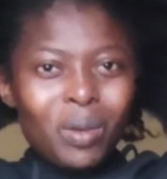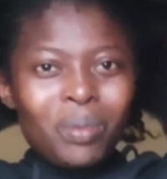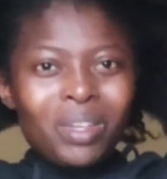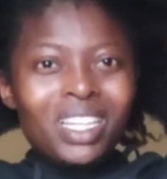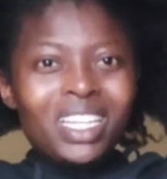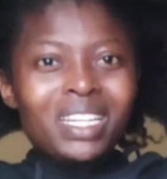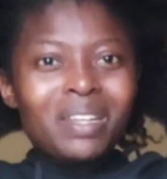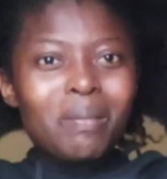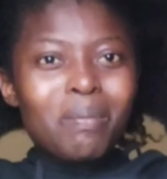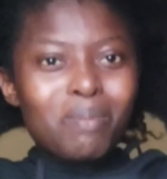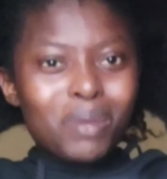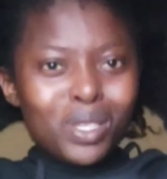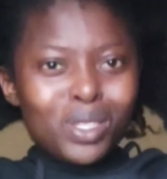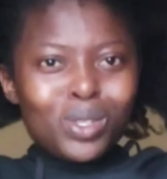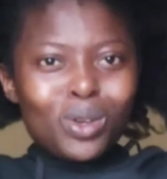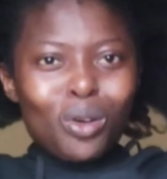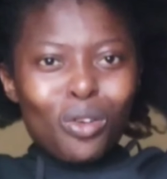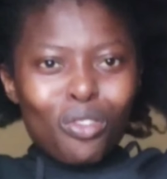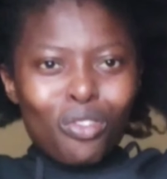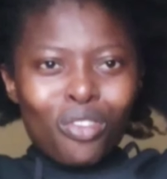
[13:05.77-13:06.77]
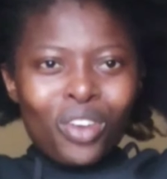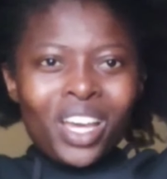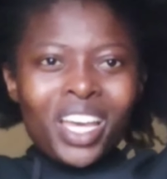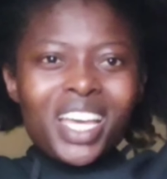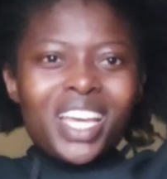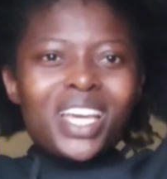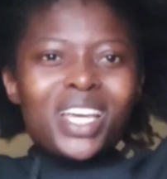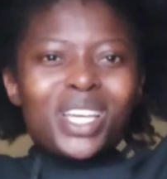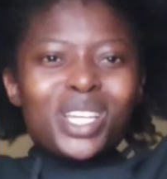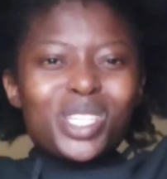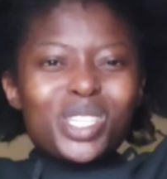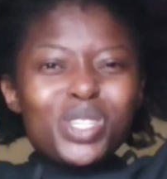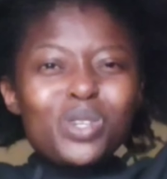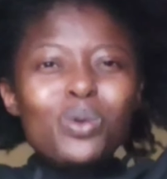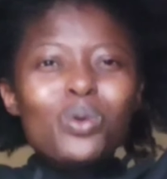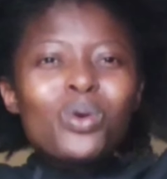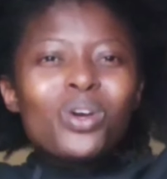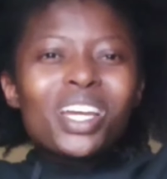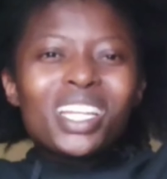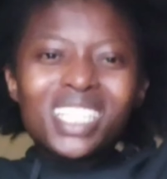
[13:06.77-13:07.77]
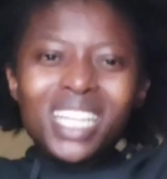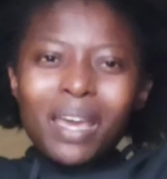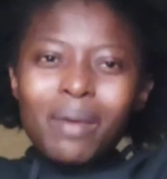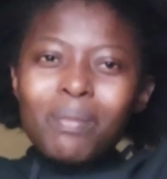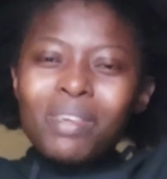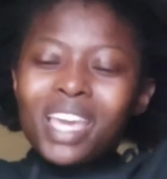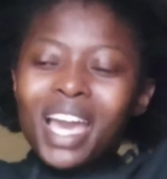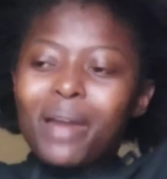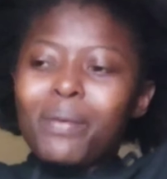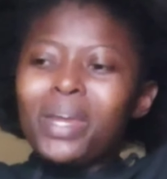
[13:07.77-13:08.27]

that we made it a big event